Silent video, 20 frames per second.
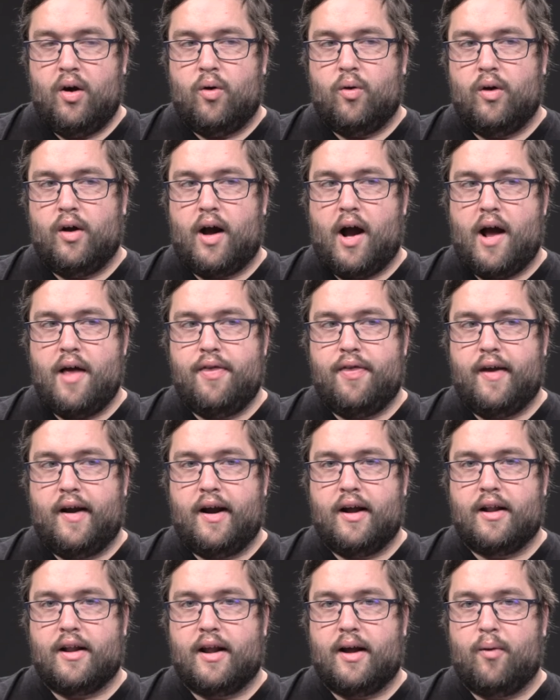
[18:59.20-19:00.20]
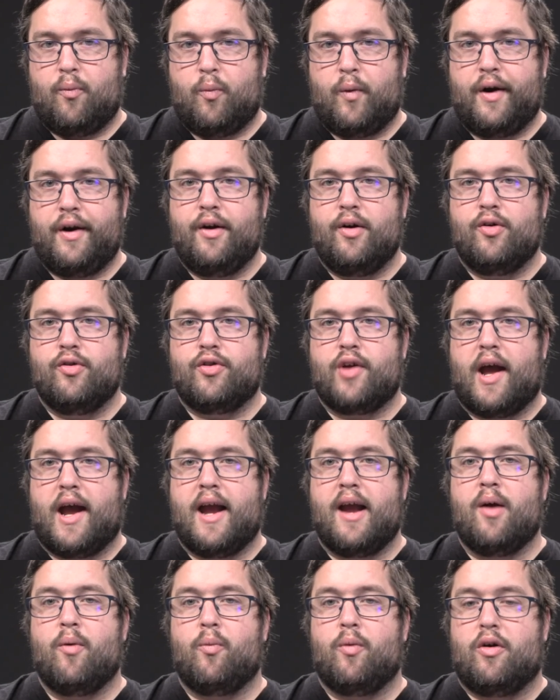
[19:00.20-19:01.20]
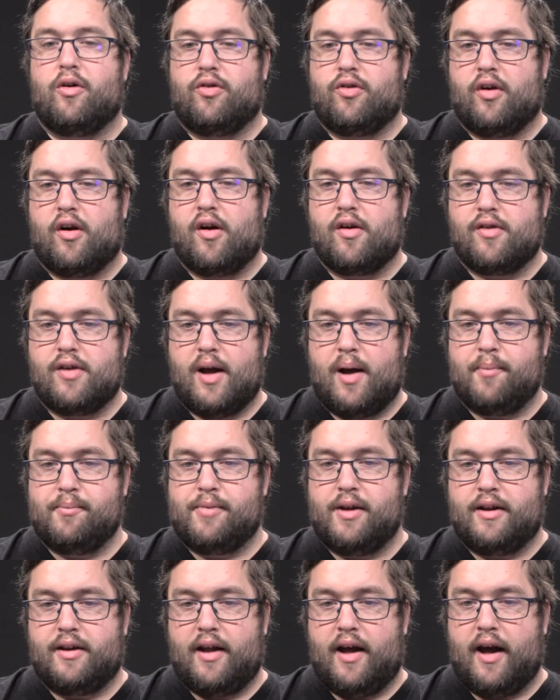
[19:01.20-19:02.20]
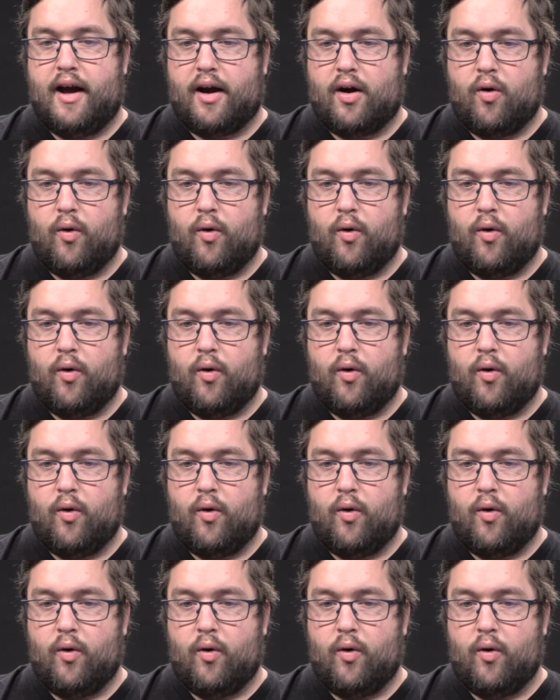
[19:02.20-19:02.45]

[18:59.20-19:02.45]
Well, I think that Windows 8 was their attempt at